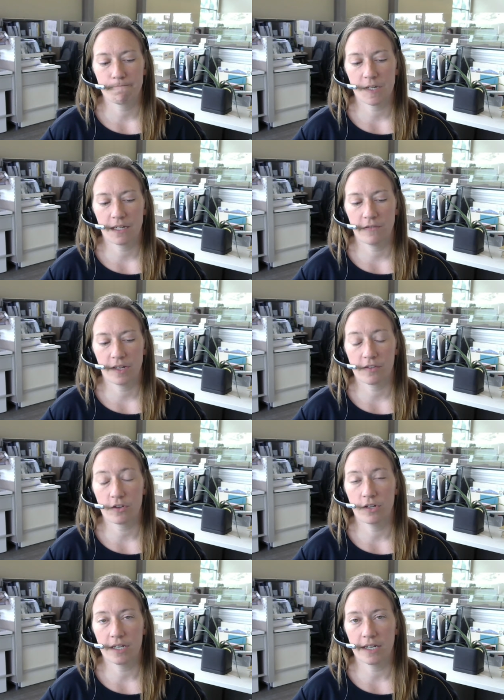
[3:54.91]
giving us a
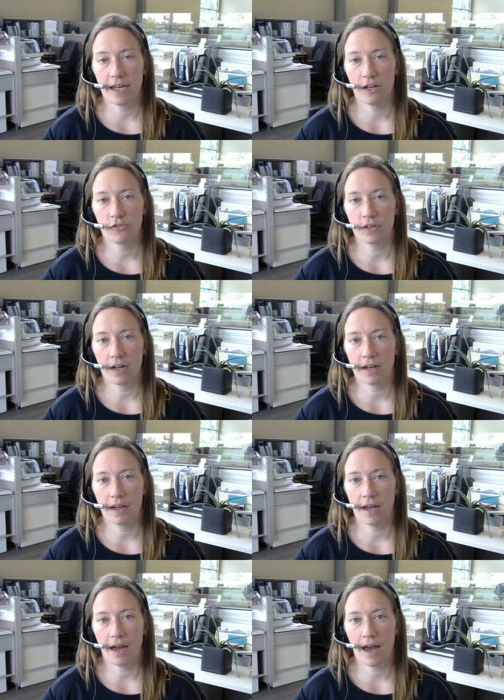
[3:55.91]
good indication on
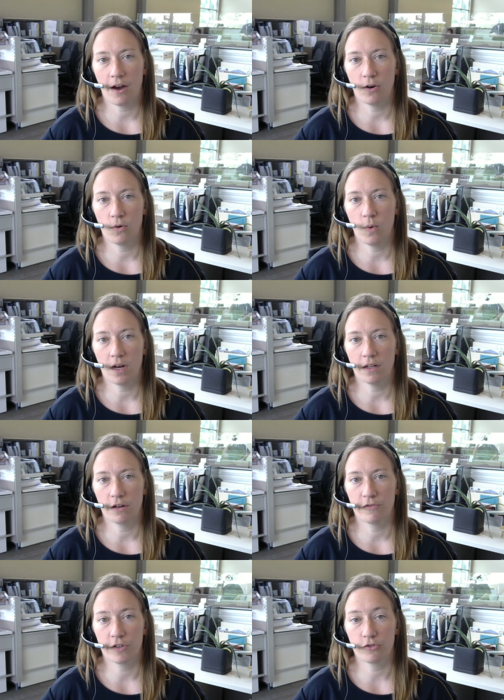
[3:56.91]
how well
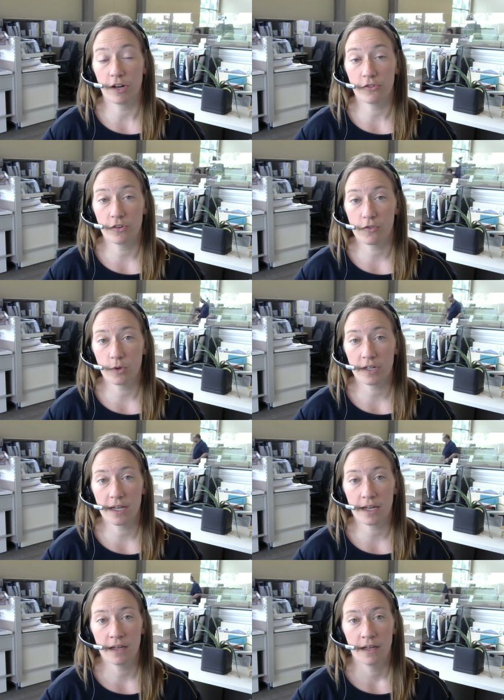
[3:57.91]
our filtration is
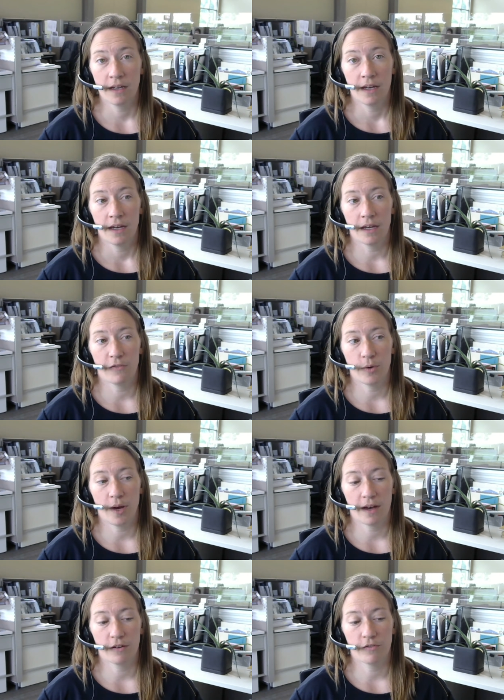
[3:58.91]
working, if you
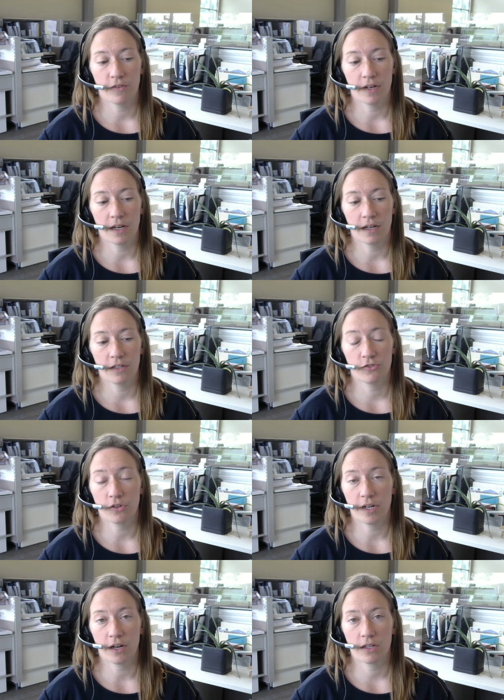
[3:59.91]
have
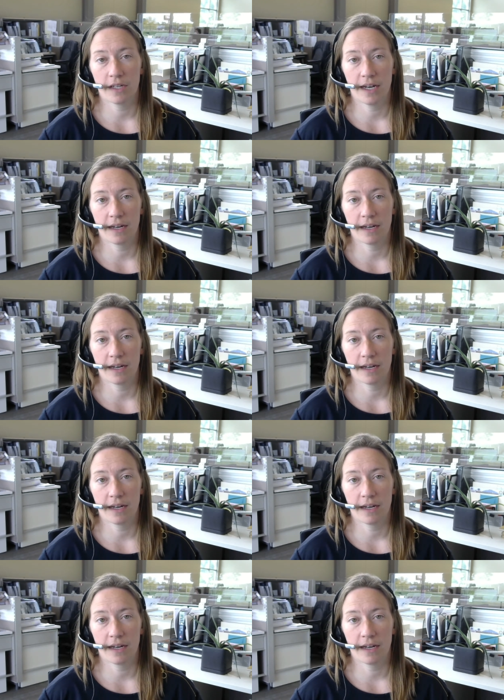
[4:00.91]
additional air cleaning